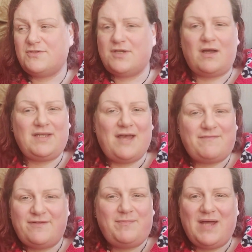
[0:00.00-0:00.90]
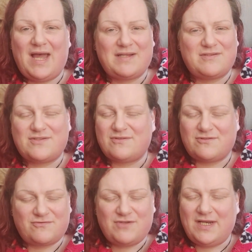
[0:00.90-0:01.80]
So yeah, flipper hands,
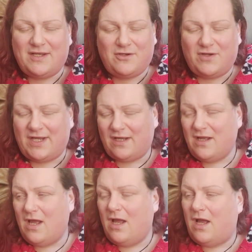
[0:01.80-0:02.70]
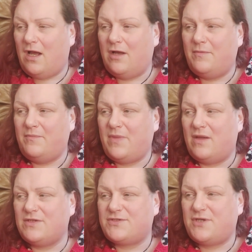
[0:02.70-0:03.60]
it's really annoying.
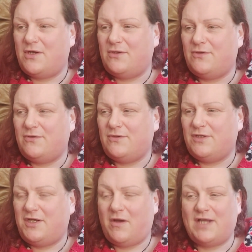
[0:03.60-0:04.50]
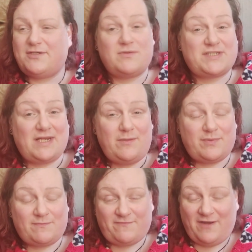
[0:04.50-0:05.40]
So, you know, I don't
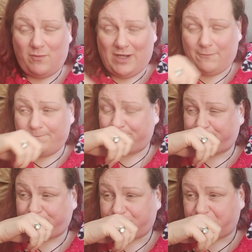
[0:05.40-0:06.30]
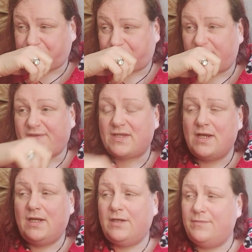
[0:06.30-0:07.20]
sleep very well.
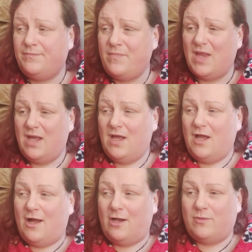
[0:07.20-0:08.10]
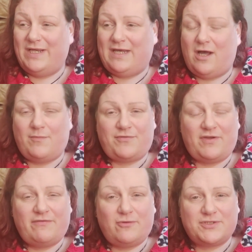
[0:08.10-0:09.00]
I'll wake up
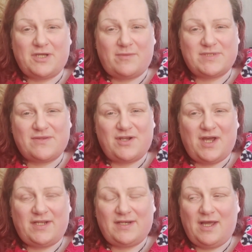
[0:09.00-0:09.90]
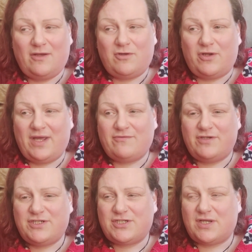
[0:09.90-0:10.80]
3 or 4 times in the night now on
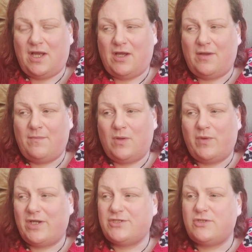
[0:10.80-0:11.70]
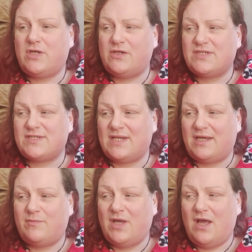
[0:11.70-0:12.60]
average. When I do go to
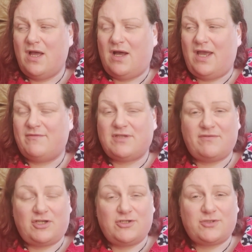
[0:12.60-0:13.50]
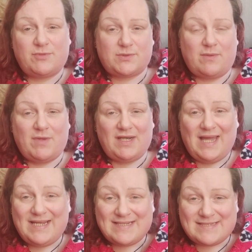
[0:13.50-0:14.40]
sleep, I have to have a cushion between my
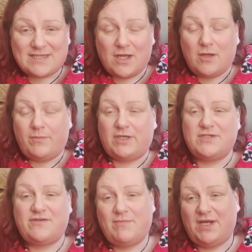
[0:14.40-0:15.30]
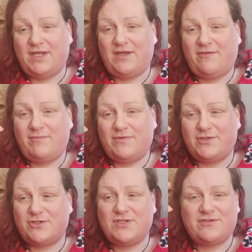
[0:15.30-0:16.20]
legs, because if the
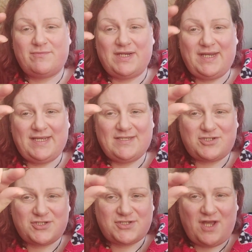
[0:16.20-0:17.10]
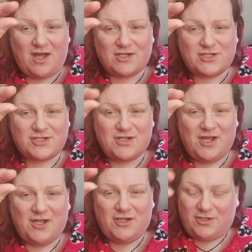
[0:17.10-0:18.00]
joints of my knees just touch,
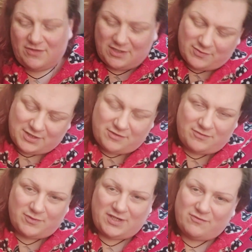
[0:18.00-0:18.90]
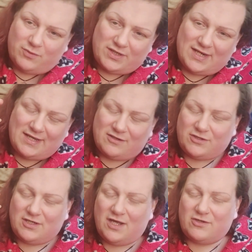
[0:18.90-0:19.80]
you know, like when you have one leg,
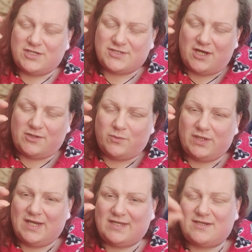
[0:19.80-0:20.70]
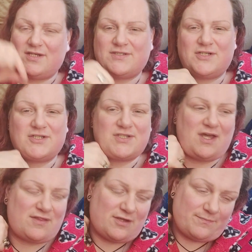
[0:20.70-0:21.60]
you're lying on your side and one leg kind of touches the
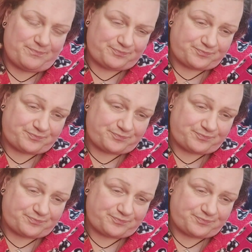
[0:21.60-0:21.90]
other,